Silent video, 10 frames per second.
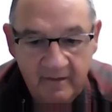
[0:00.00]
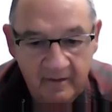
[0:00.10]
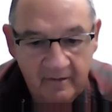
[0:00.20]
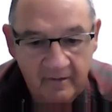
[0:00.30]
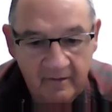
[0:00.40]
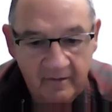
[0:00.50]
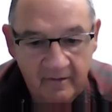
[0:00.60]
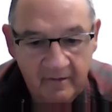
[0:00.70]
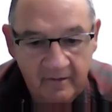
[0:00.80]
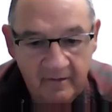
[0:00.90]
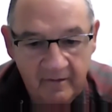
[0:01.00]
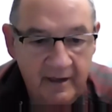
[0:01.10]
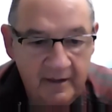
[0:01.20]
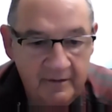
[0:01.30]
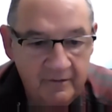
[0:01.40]
think, holy
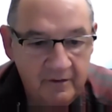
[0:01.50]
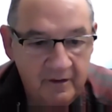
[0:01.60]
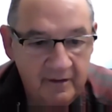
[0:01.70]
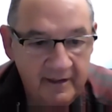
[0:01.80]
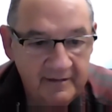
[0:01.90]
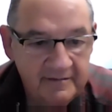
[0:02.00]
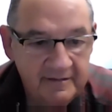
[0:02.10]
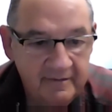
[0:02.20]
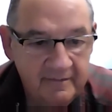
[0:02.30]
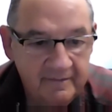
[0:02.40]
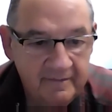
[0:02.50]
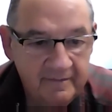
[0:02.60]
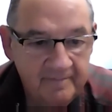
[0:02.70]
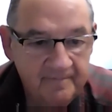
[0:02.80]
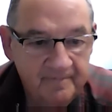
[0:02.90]
cow, why did I do all that stuff?
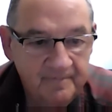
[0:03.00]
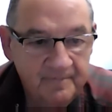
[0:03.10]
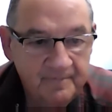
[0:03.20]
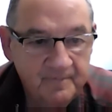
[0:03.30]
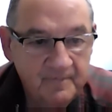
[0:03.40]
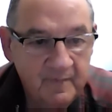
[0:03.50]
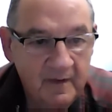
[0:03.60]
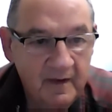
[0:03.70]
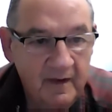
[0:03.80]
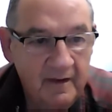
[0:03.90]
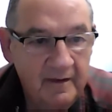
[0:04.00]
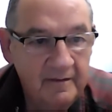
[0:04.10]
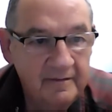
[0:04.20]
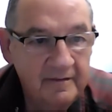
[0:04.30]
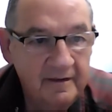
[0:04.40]
And
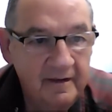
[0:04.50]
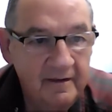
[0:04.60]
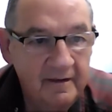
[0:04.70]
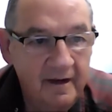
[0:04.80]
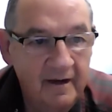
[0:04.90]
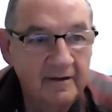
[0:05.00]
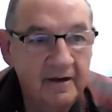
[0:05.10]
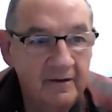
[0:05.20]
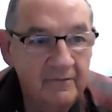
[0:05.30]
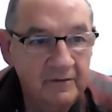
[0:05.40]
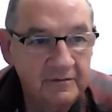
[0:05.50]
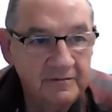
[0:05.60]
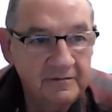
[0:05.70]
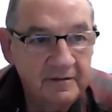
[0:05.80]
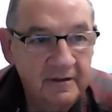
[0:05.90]
it
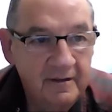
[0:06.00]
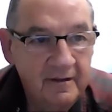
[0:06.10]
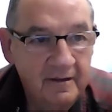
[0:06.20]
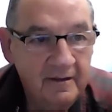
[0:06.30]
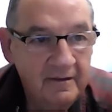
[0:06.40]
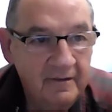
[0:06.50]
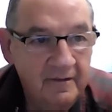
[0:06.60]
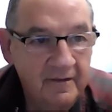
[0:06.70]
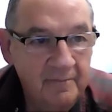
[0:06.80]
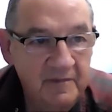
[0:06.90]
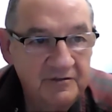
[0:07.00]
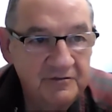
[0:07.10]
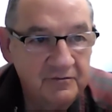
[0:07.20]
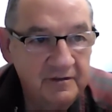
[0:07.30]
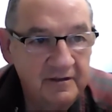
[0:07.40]
uncovers the
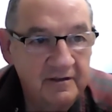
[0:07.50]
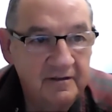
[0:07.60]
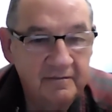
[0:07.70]
mystery